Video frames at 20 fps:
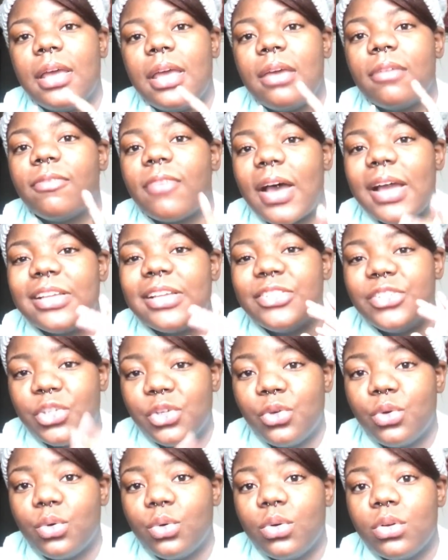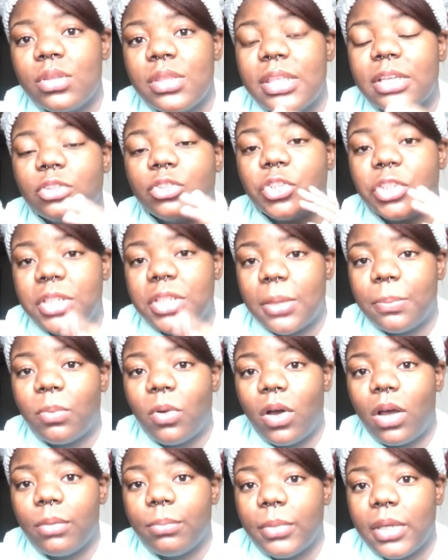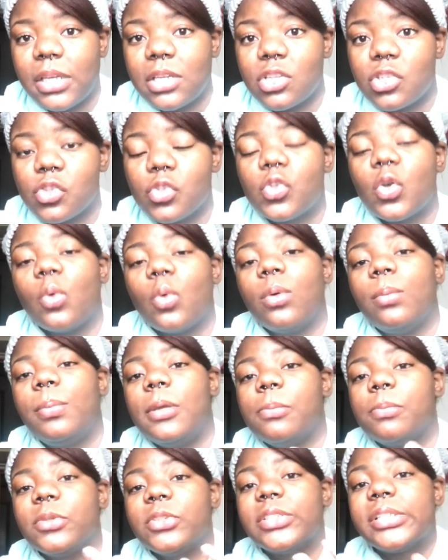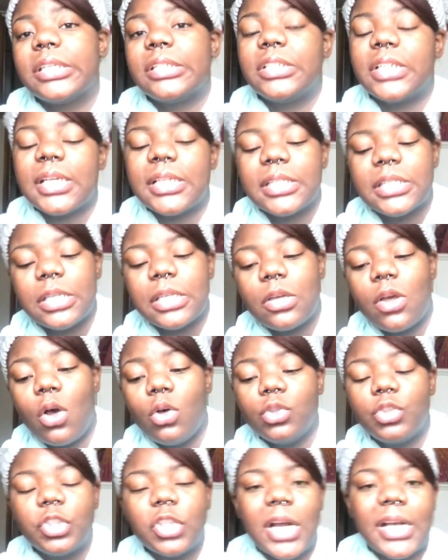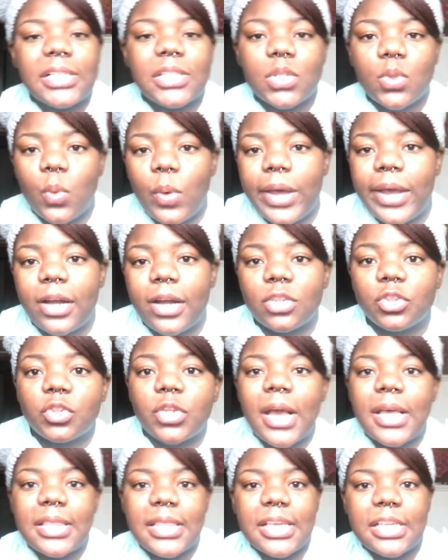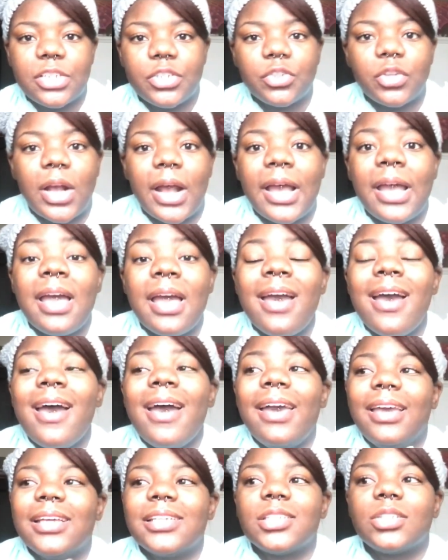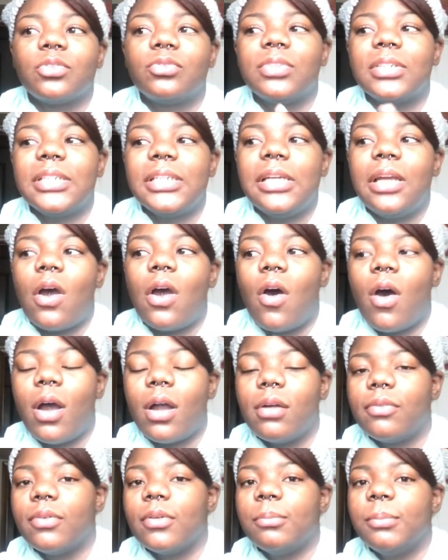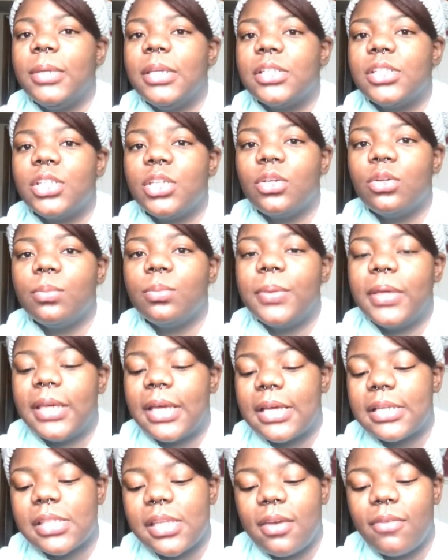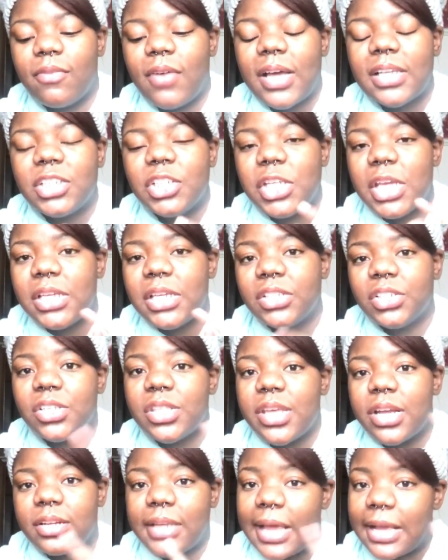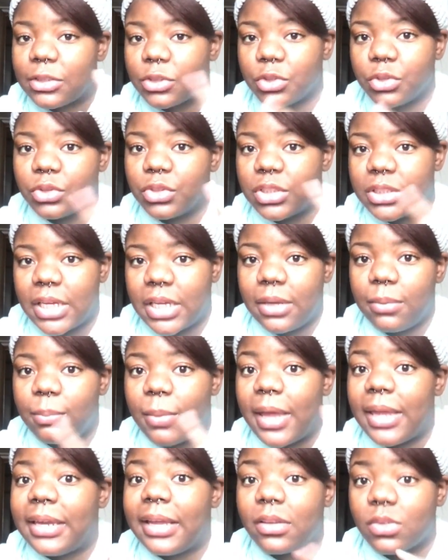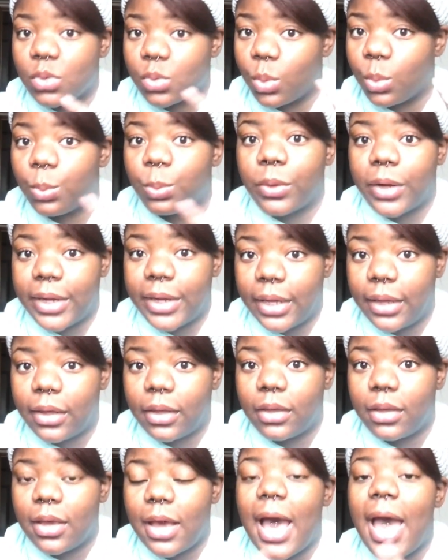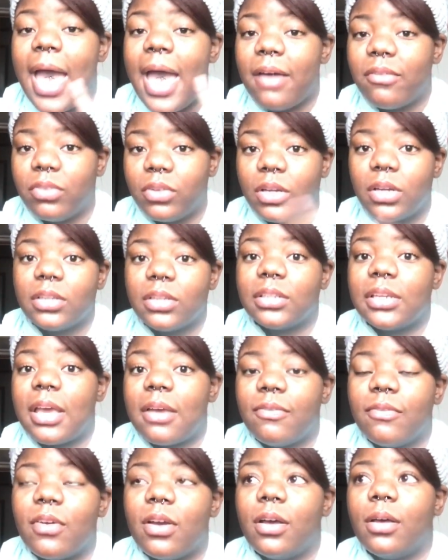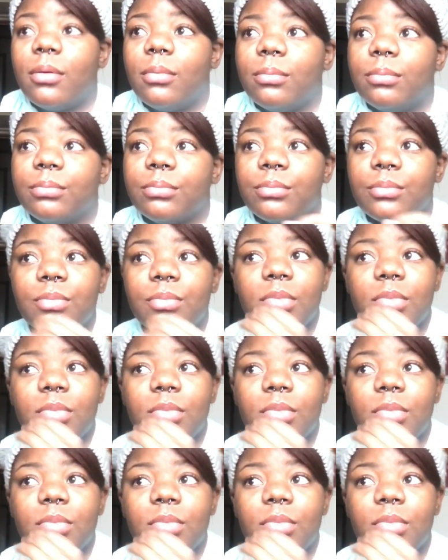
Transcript: if I do, they'll chip on me. So with people suggesting, oh, try square, try this, try, it's really hard for me too, because if I change their natural shape, my nails will break. I have learned that from